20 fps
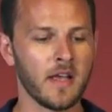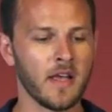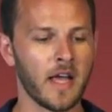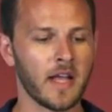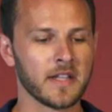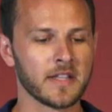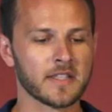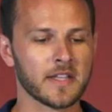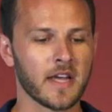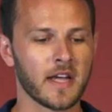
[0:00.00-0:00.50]

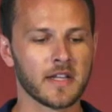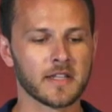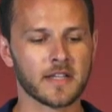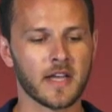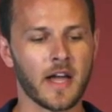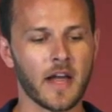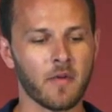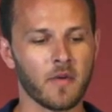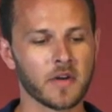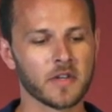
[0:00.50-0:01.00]
and says,
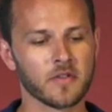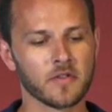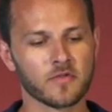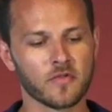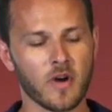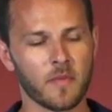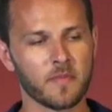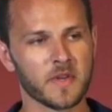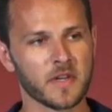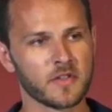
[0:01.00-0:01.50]
I want to
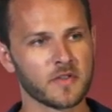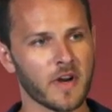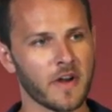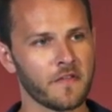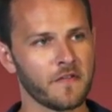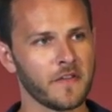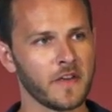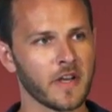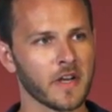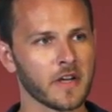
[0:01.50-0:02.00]
drop the
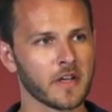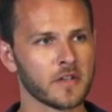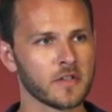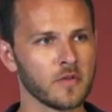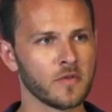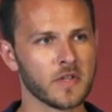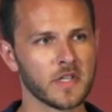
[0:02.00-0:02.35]
traffic to